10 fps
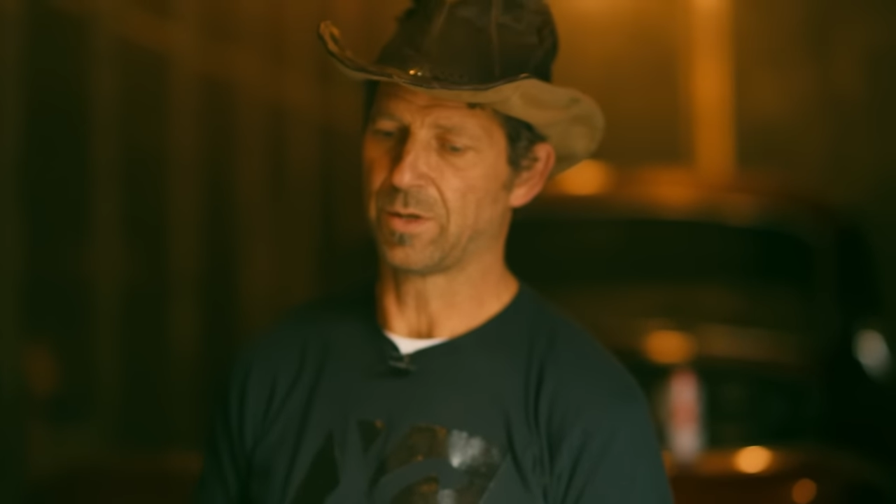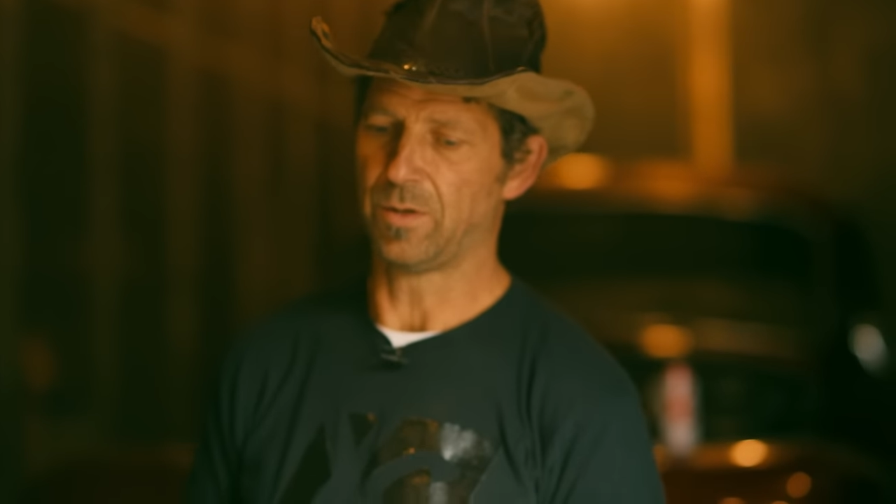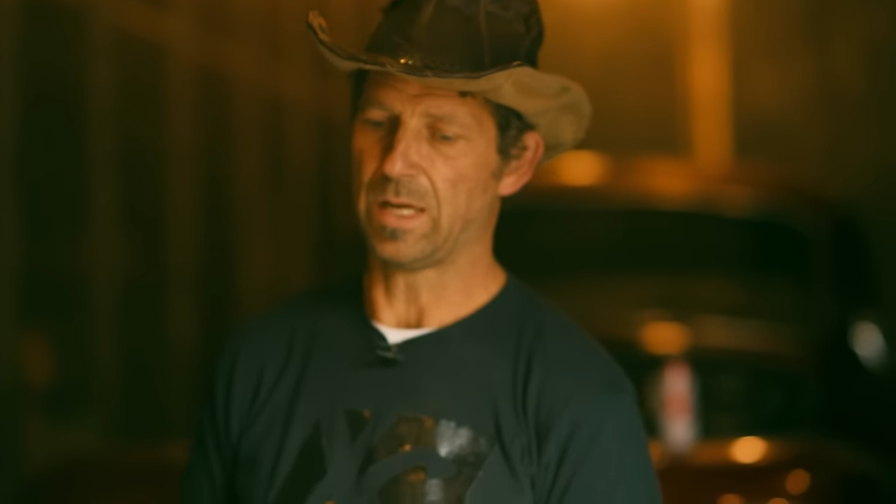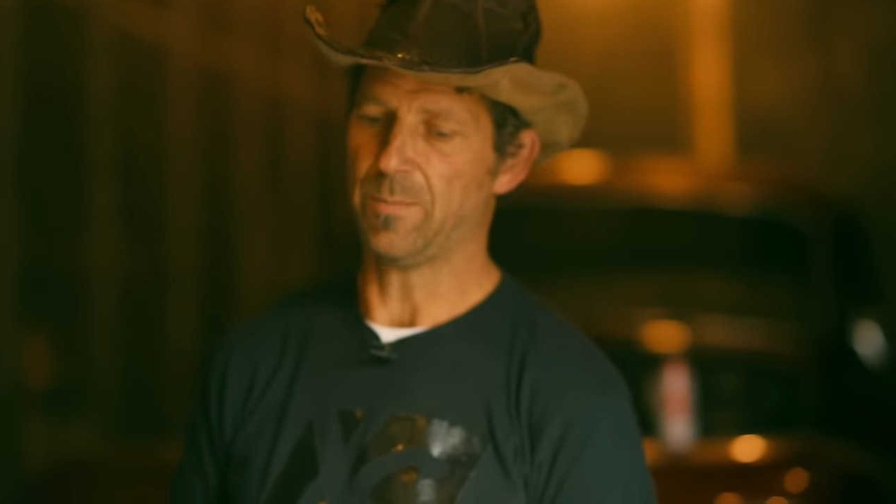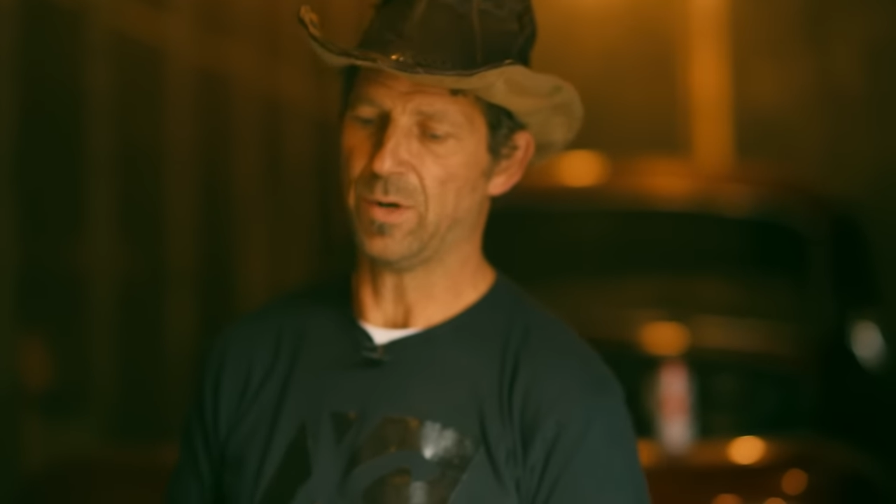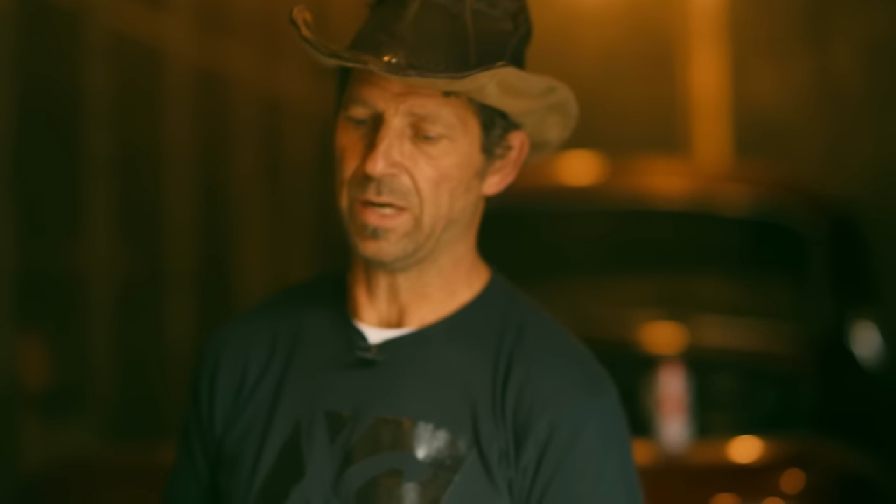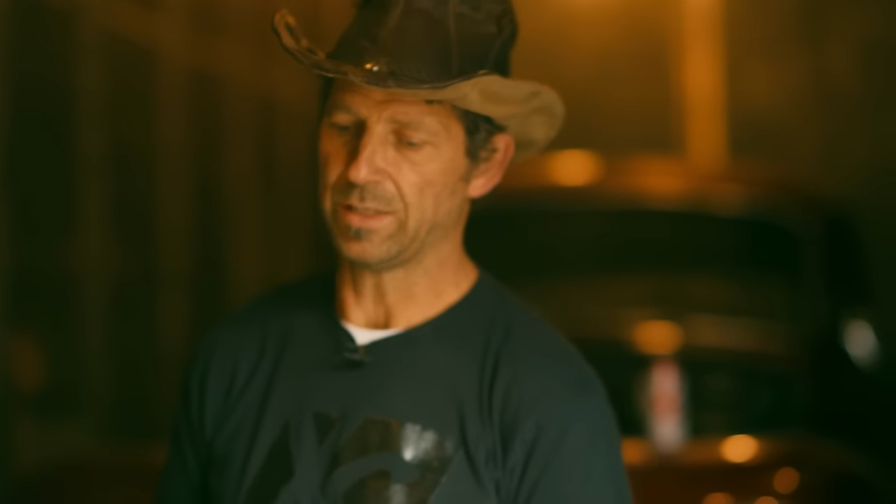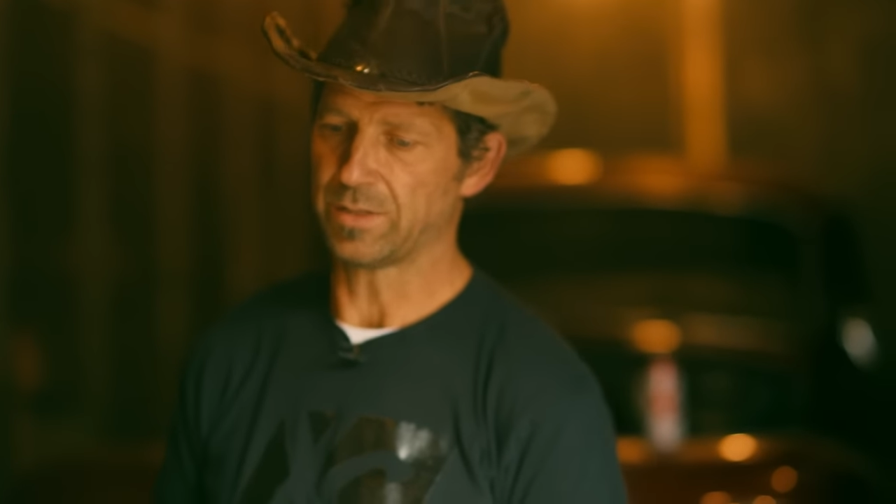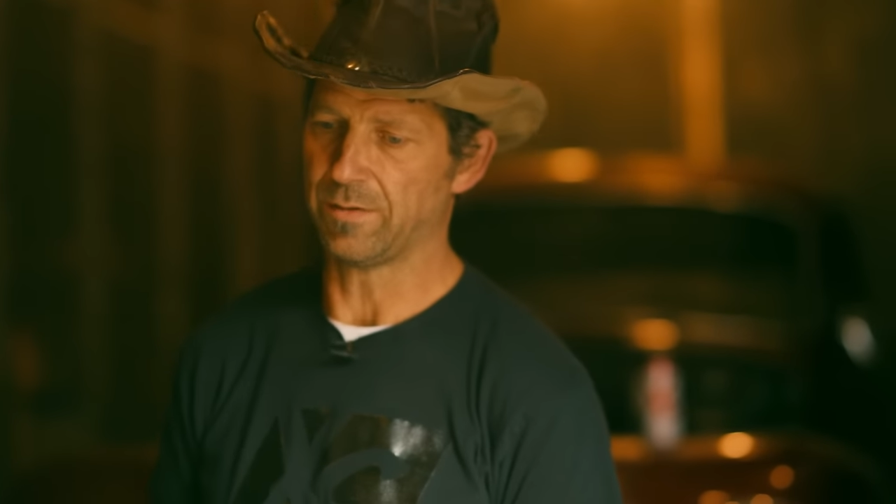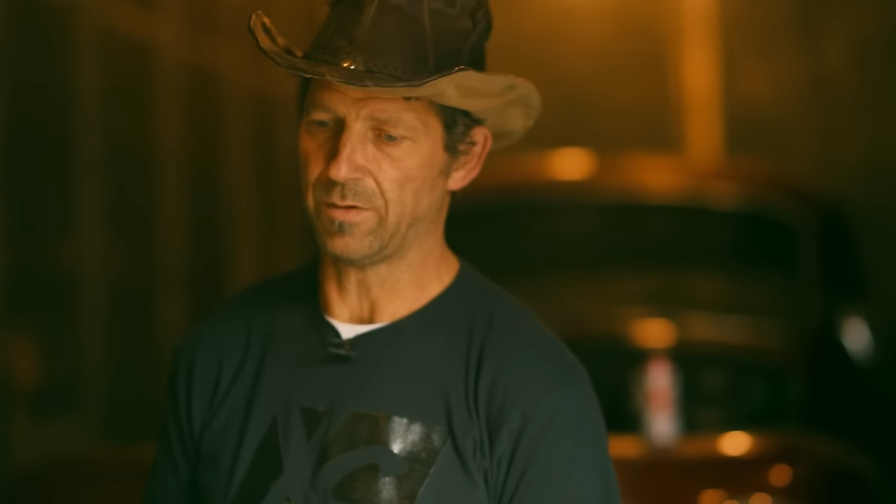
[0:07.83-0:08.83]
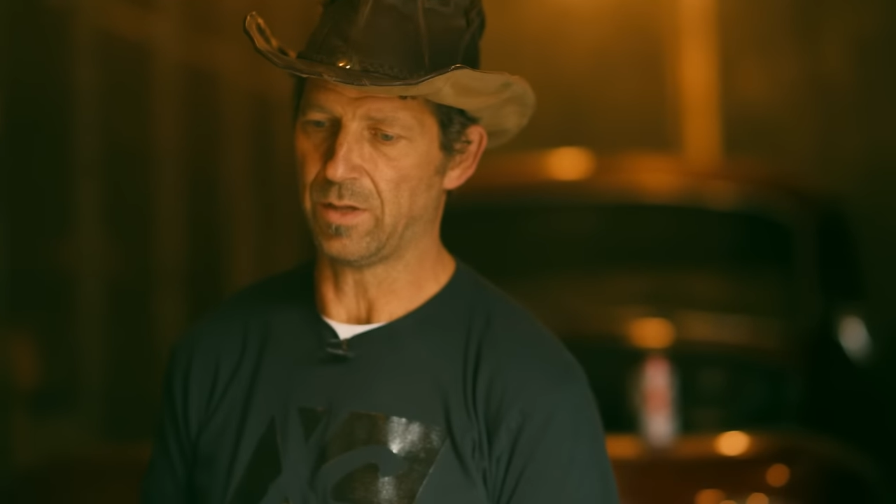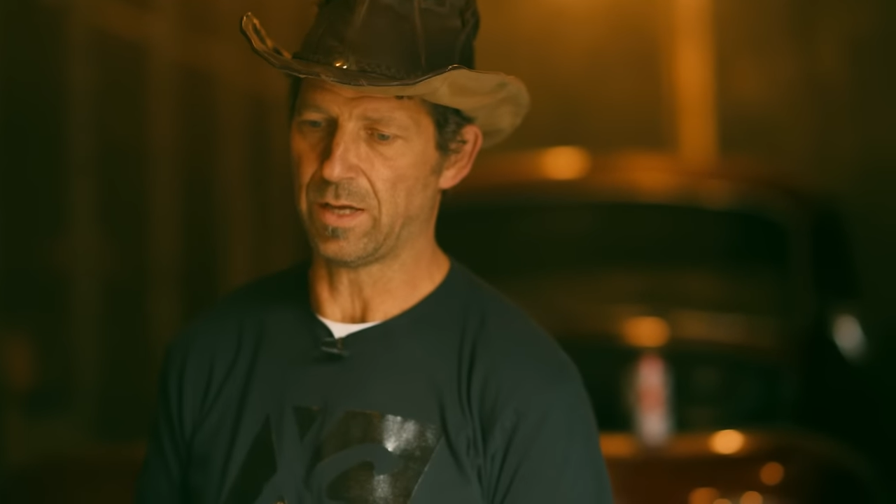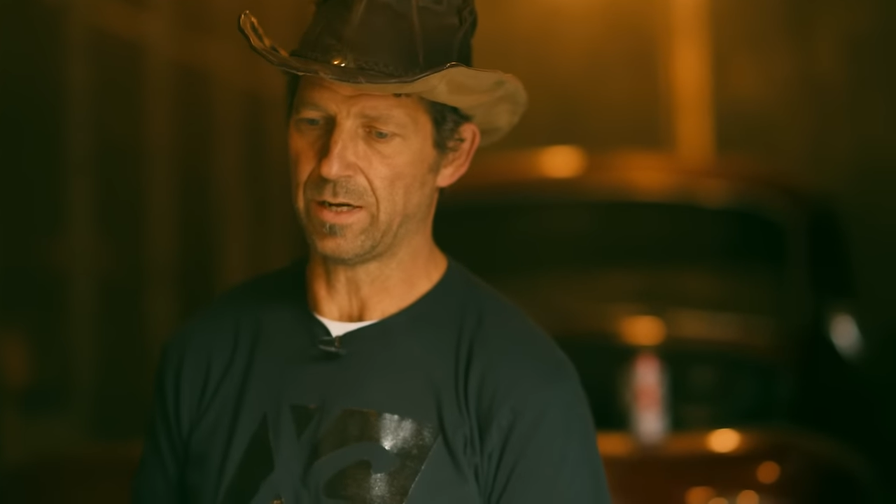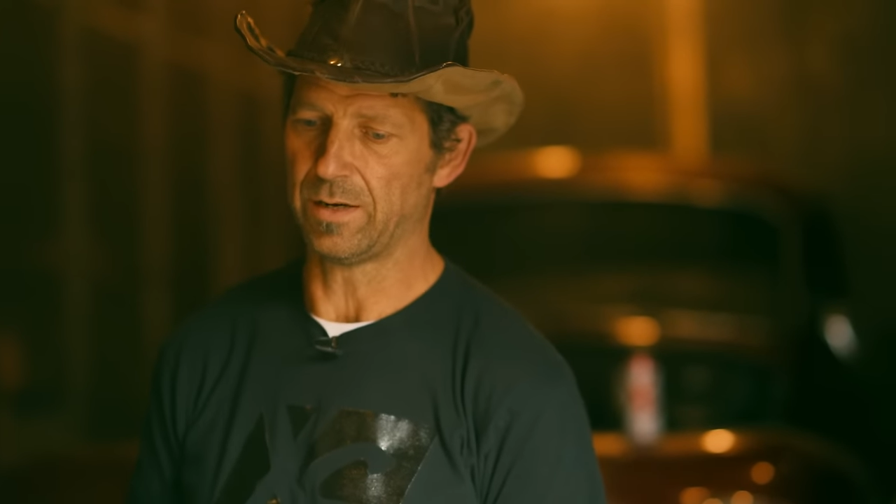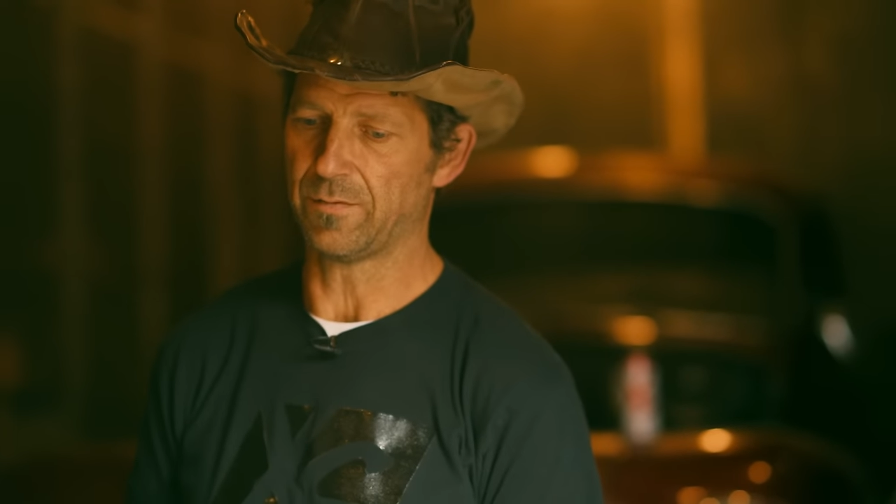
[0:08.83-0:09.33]
collaboration of a
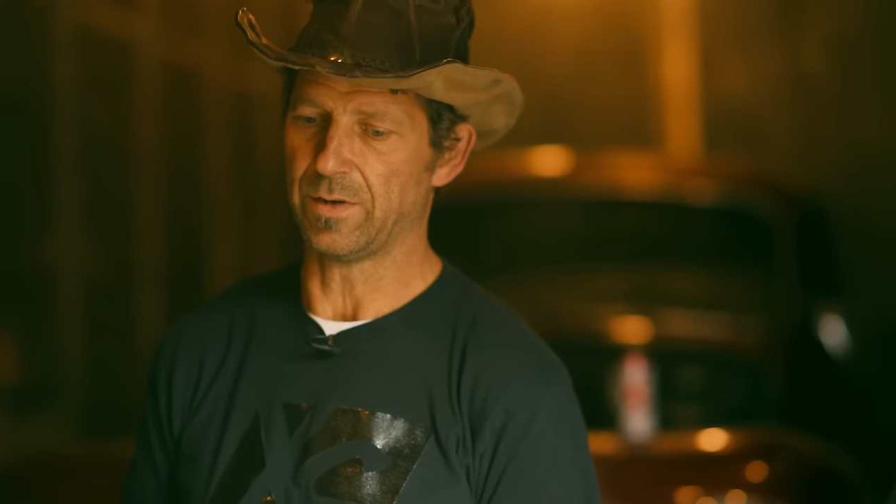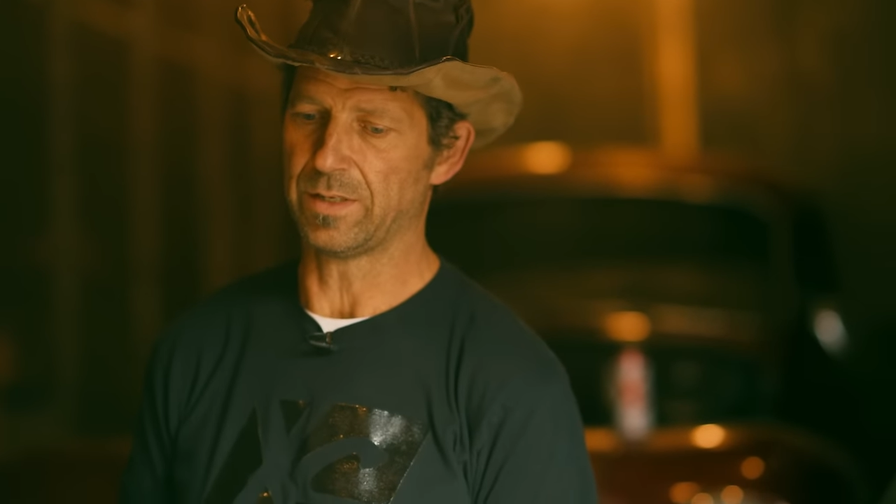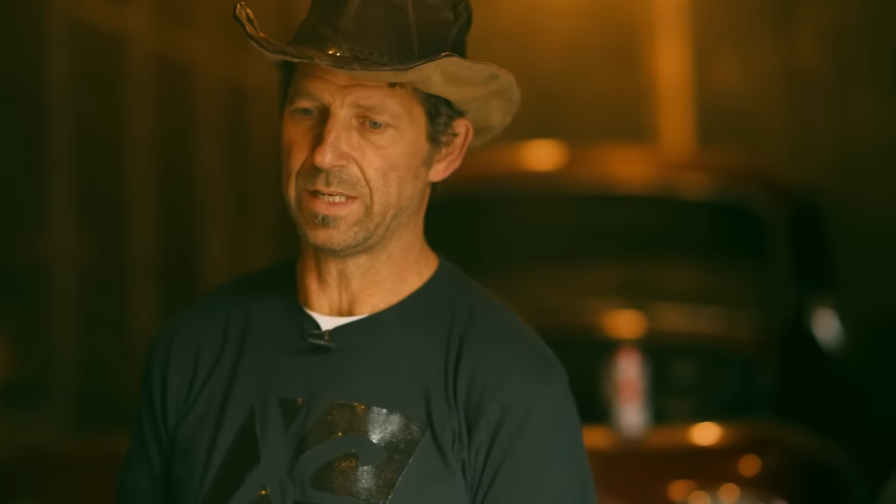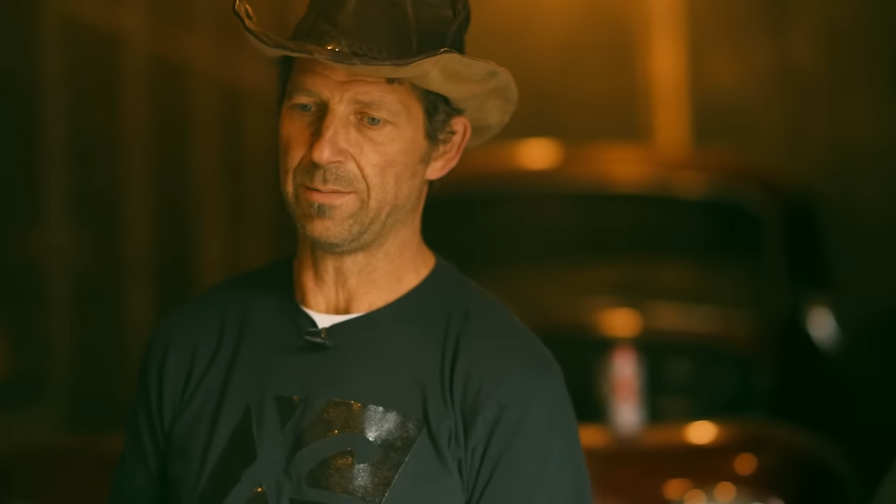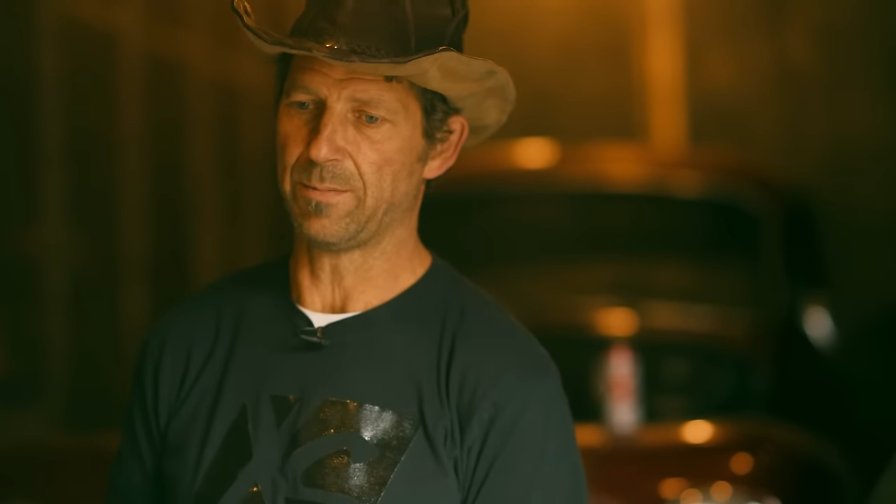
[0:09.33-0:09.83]
lot of different team